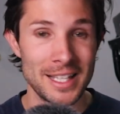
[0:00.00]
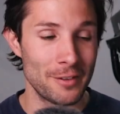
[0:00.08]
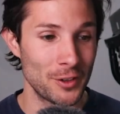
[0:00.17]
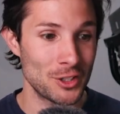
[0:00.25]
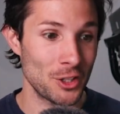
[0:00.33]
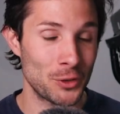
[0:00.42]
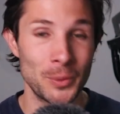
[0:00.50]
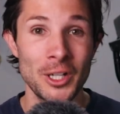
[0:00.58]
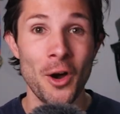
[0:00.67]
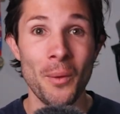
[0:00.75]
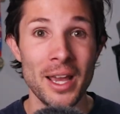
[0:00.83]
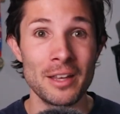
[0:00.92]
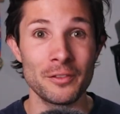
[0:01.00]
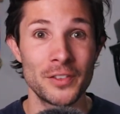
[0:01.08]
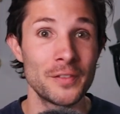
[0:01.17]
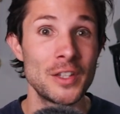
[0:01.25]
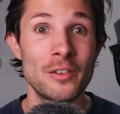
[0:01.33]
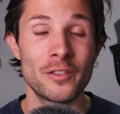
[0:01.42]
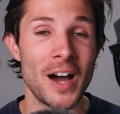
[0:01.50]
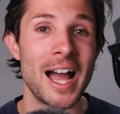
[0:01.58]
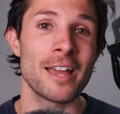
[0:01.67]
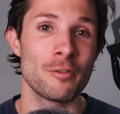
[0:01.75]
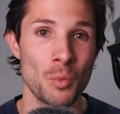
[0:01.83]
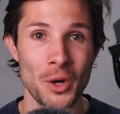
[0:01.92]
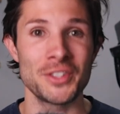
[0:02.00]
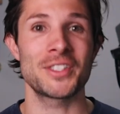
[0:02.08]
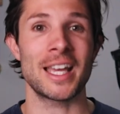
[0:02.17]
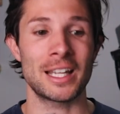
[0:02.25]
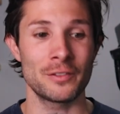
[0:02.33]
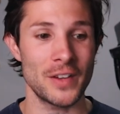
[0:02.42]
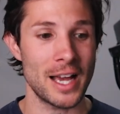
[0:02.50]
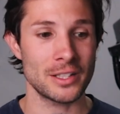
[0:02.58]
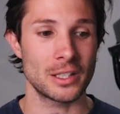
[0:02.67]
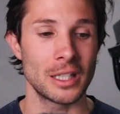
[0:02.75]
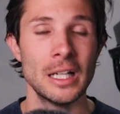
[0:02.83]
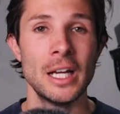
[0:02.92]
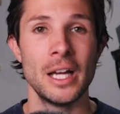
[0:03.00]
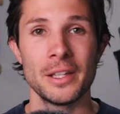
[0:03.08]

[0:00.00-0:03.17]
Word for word: If it's a 308.55, one second faster,